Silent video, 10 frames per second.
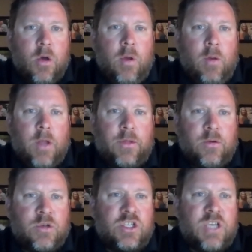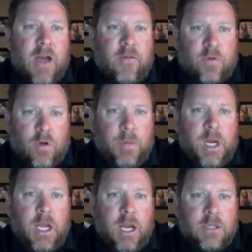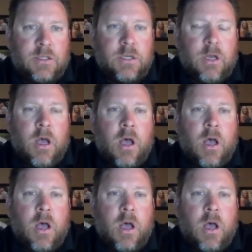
we went through several meetings